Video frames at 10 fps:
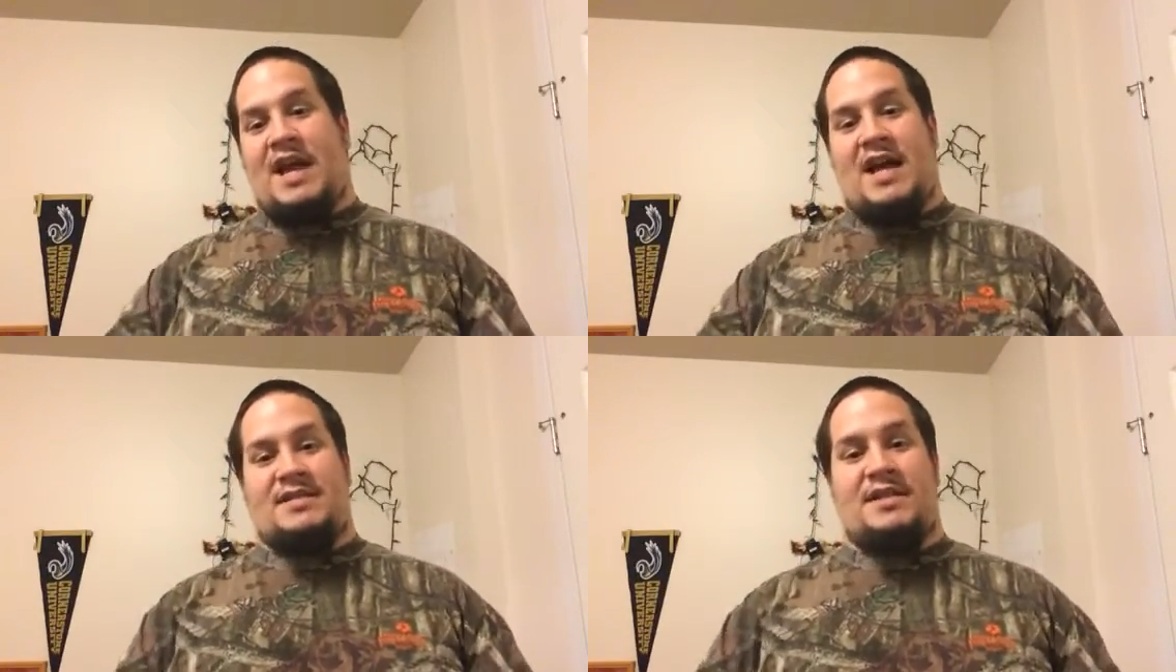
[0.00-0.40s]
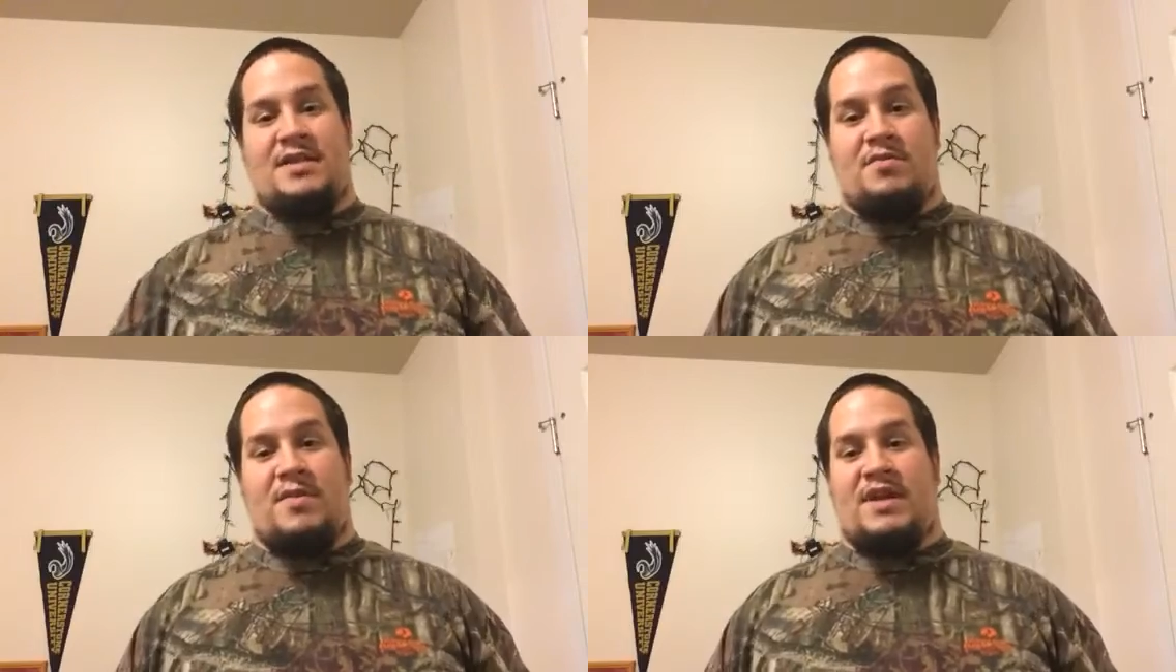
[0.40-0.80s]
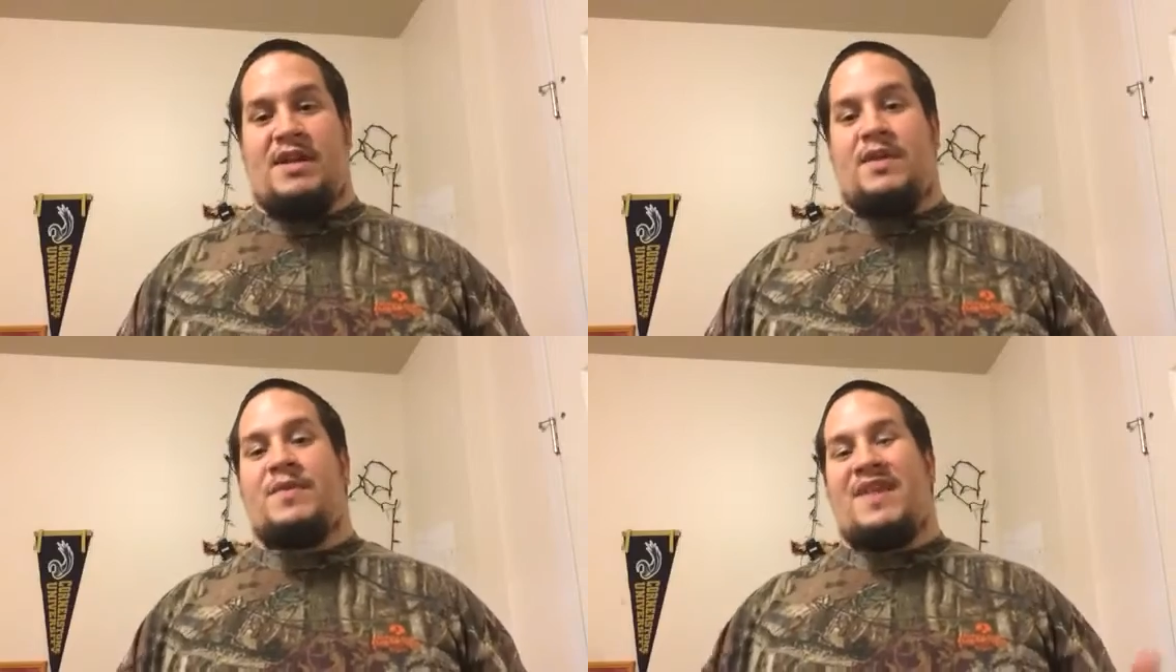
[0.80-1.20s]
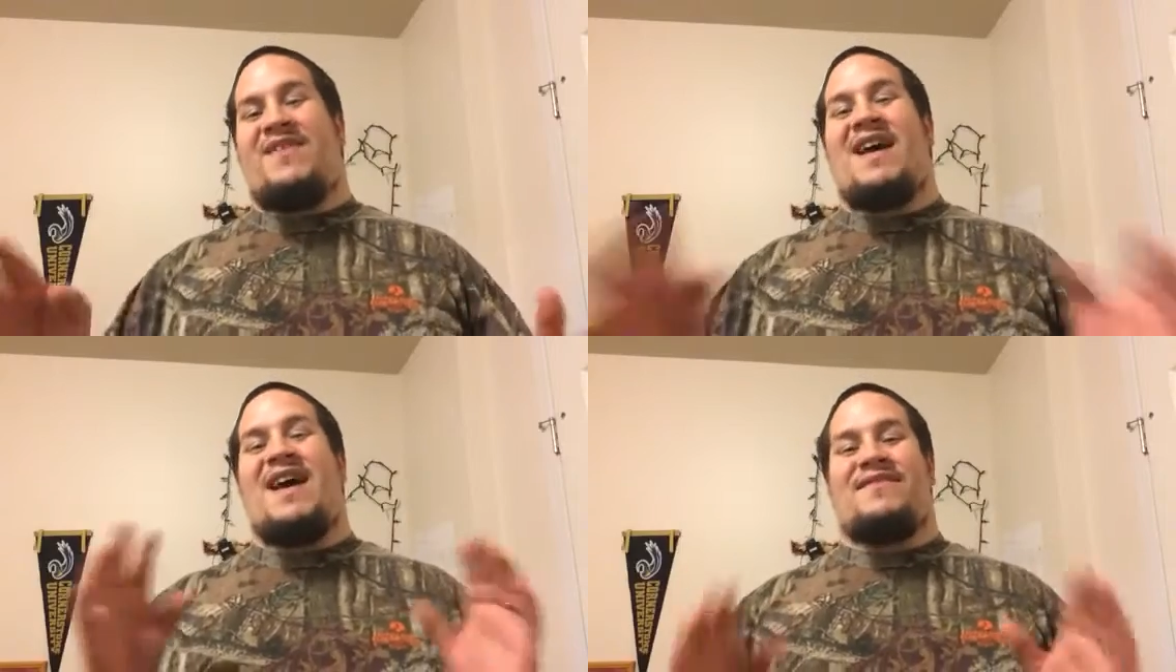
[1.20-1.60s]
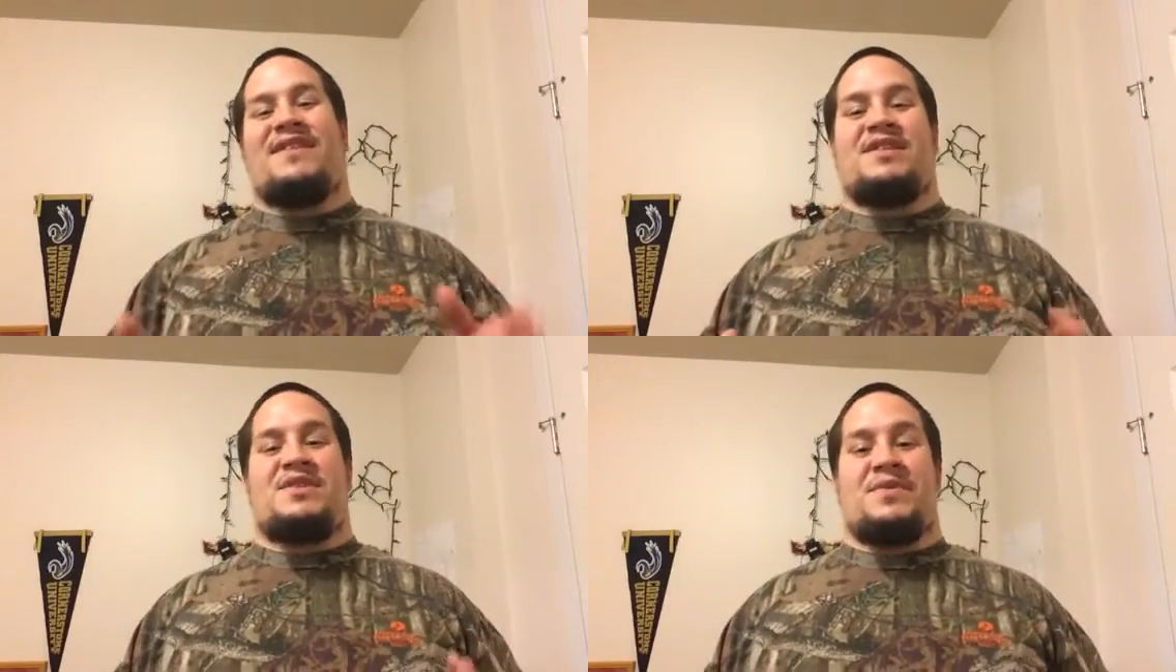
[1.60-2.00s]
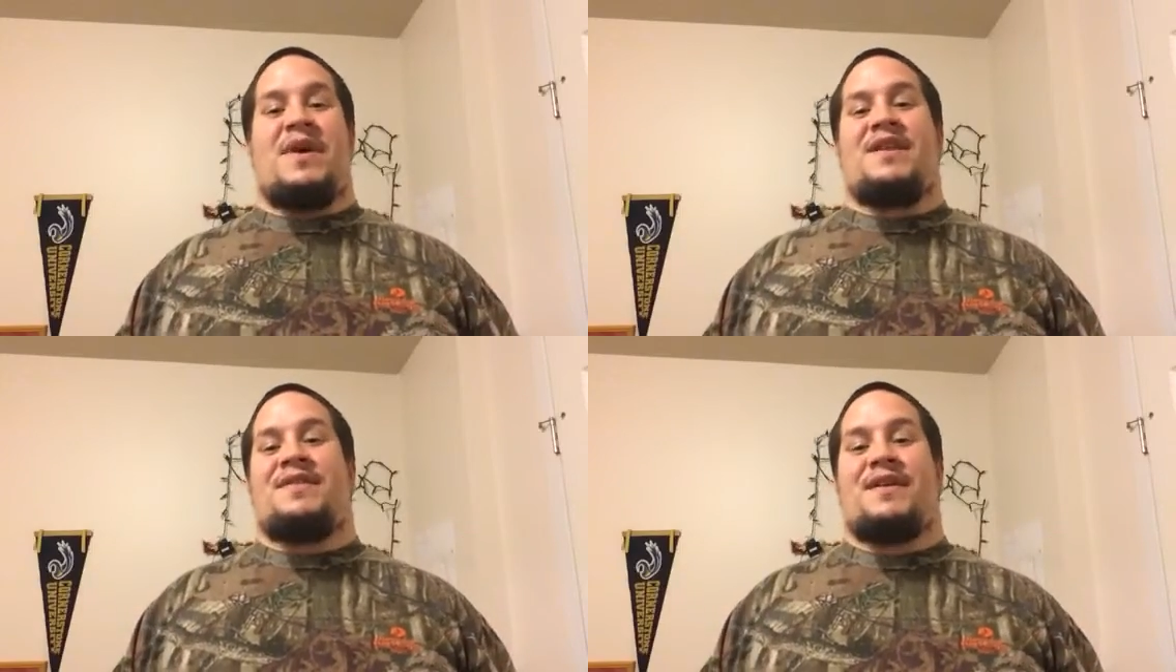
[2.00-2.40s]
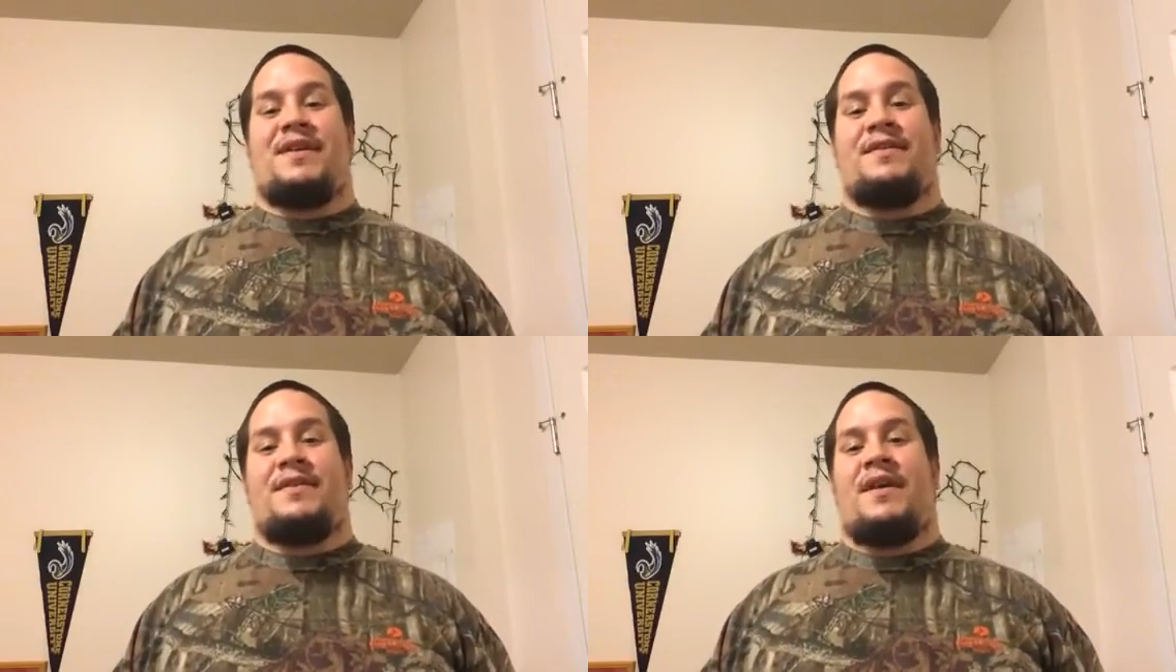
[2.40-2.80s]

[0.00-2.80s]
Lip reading: constant humidity without having to do anything,